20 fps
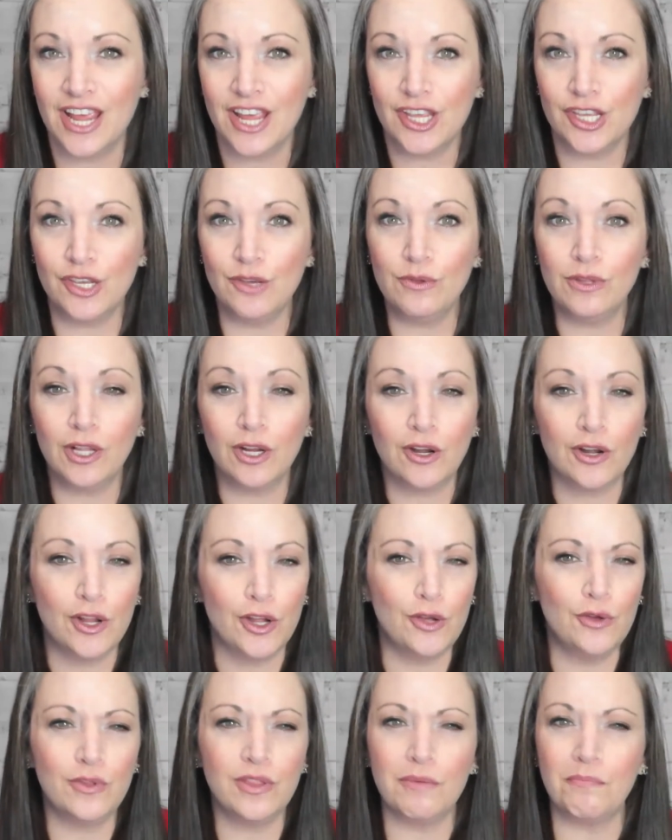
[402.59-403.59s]
You learn
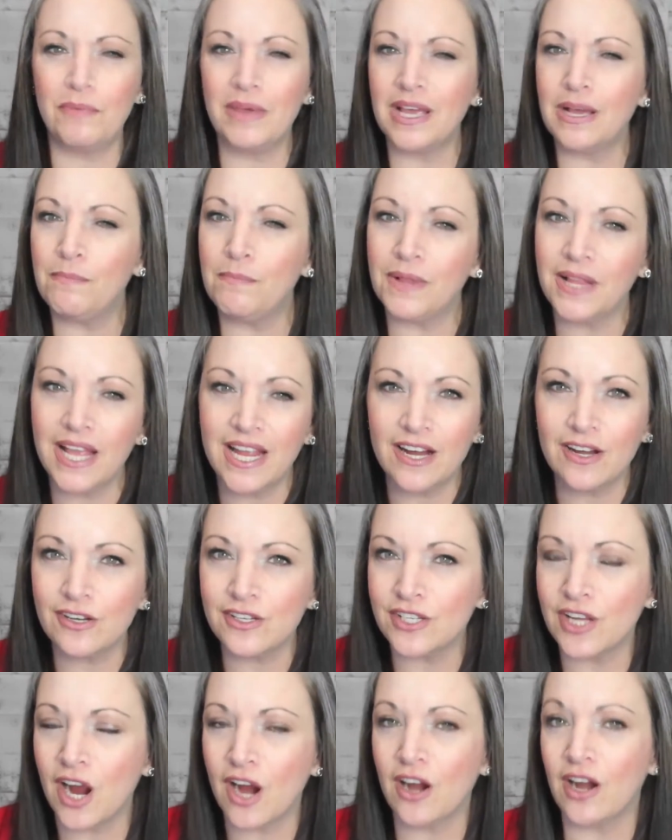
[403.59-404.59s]
who the big
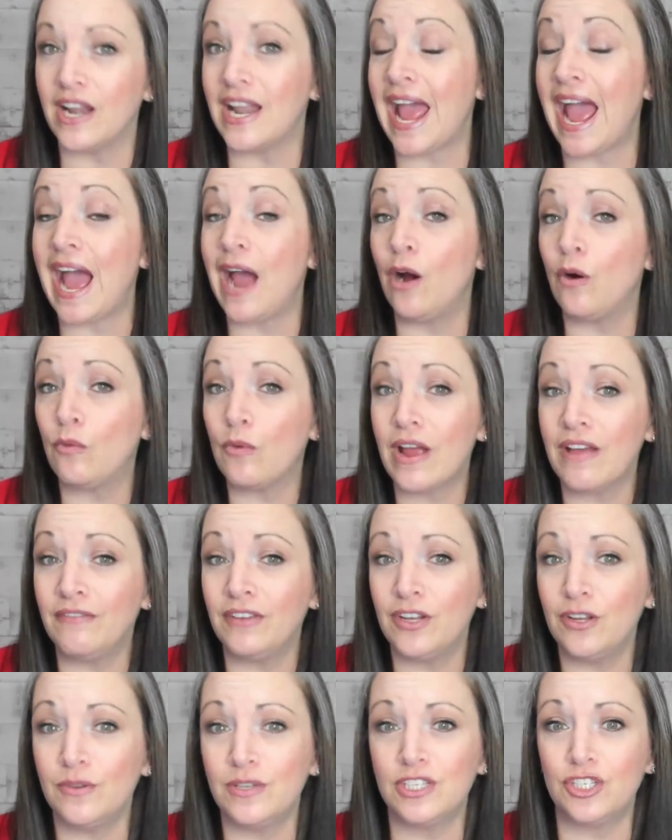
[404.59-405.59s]
players are and how
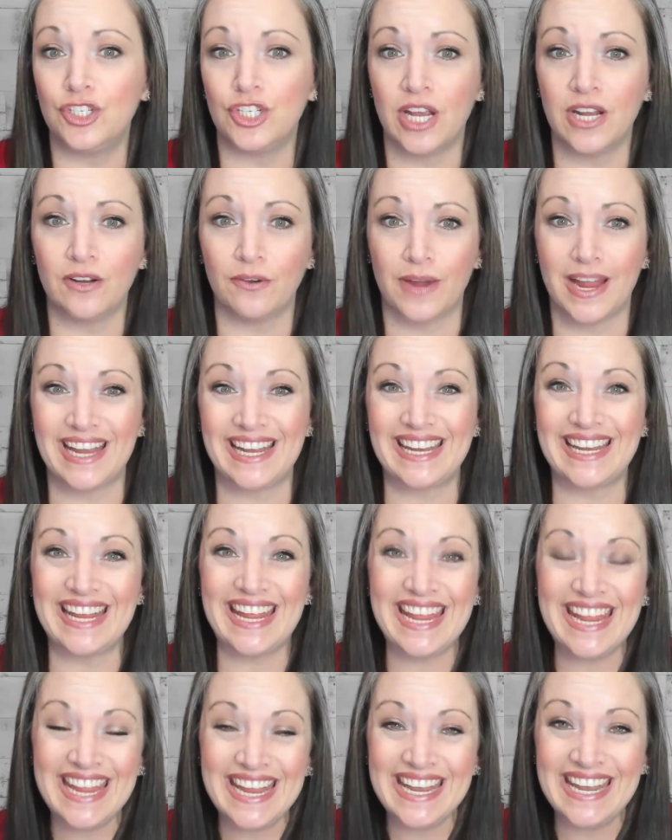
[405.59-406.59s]
revenue is generated
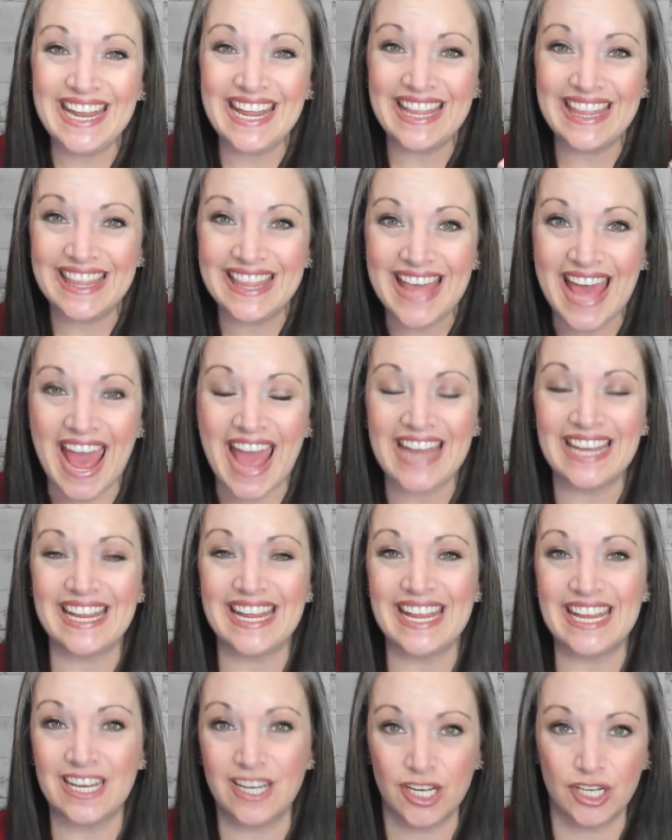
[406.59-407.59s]
in that
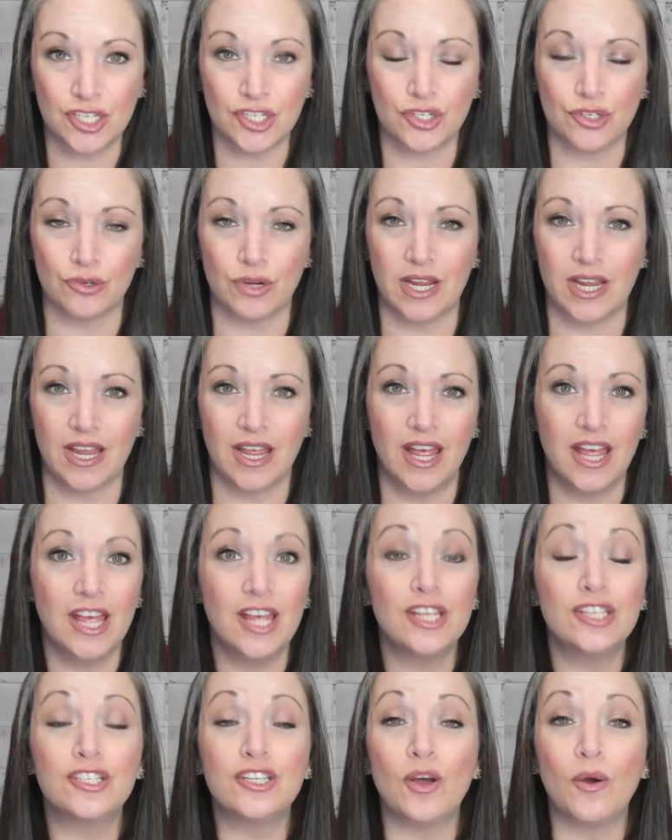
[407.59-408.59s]
industry.
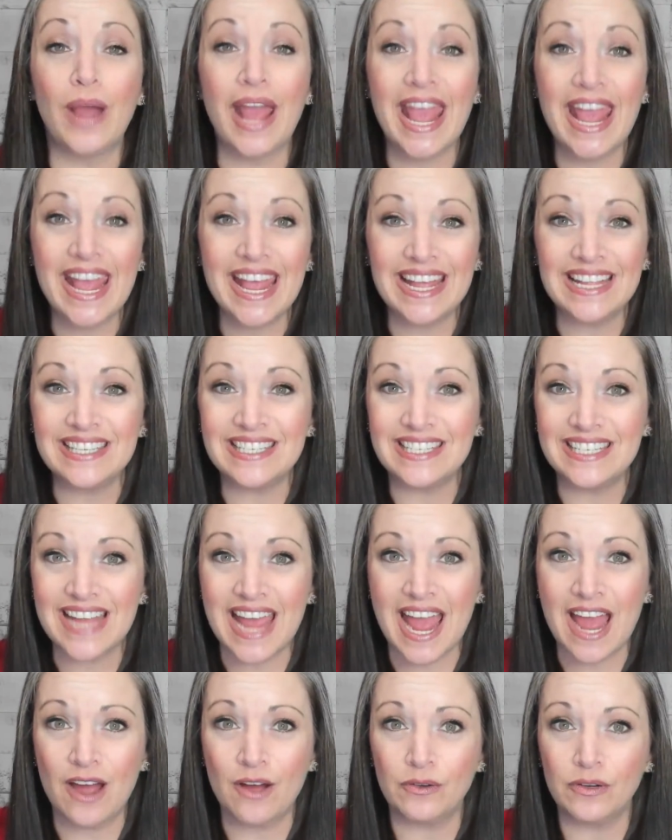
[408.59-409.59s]
So hands
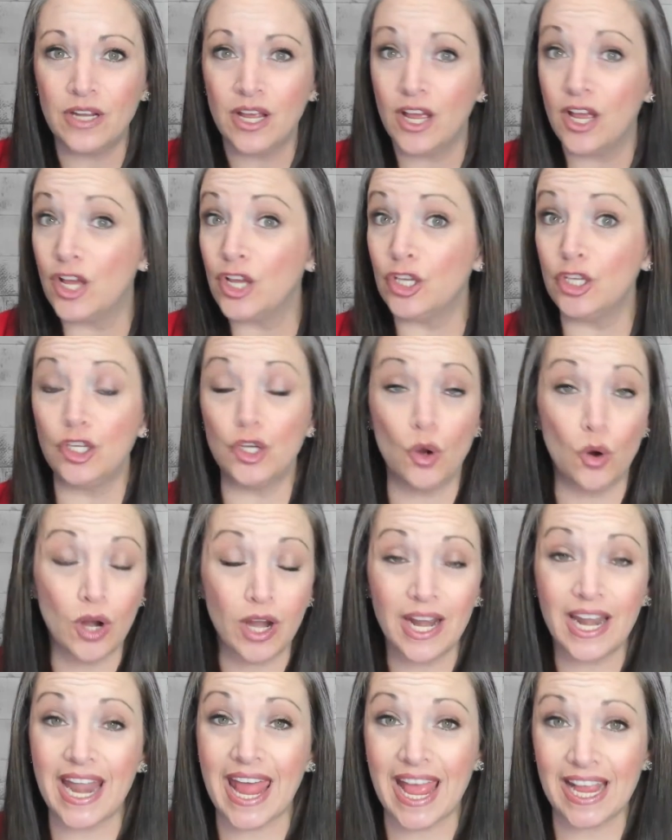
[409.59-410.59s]
down, you're
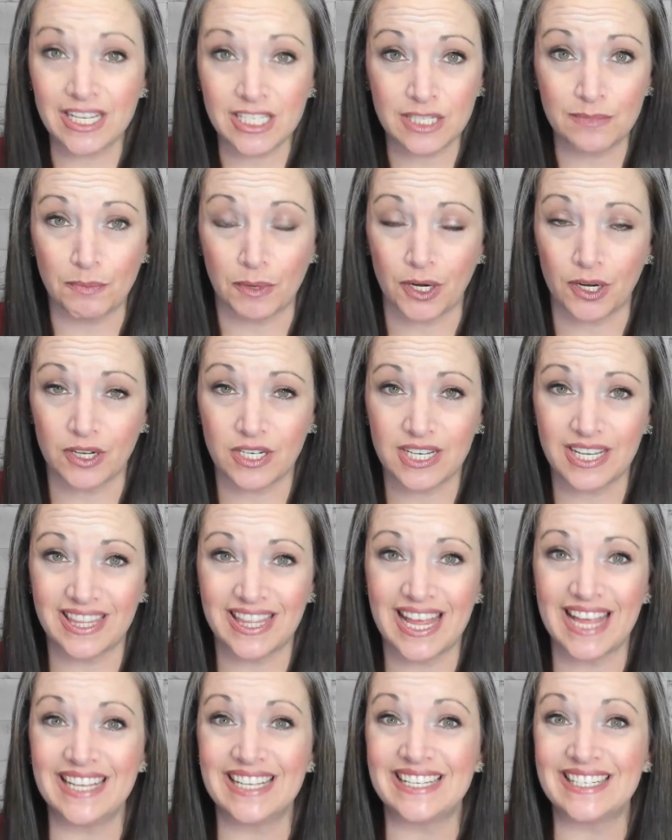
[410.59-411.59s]
an expert.
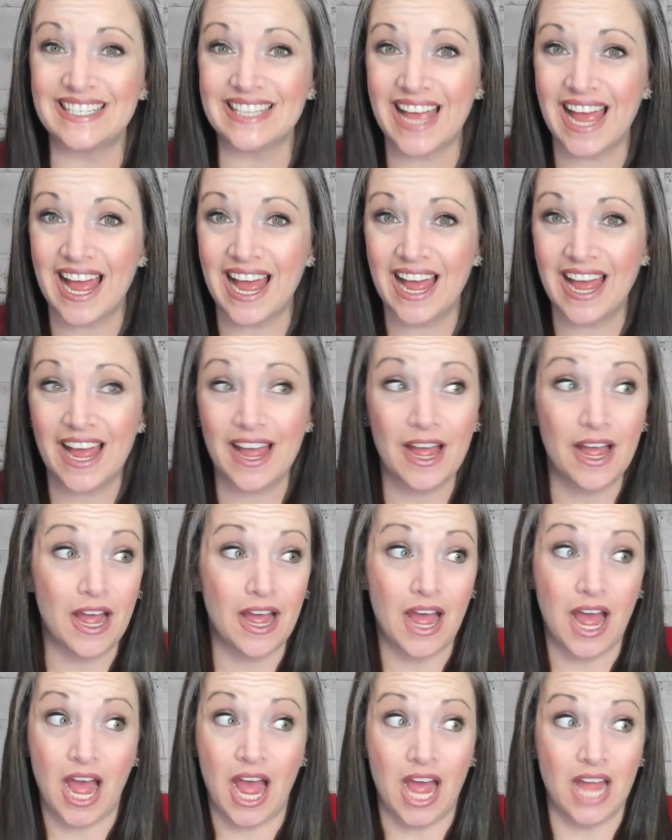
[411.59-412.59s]
That is
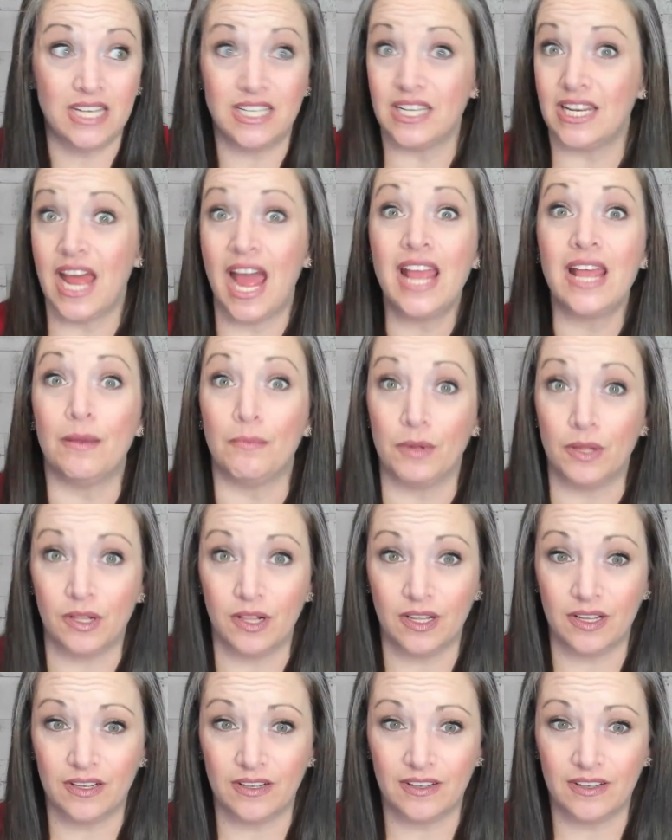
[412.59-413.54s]
undeniable.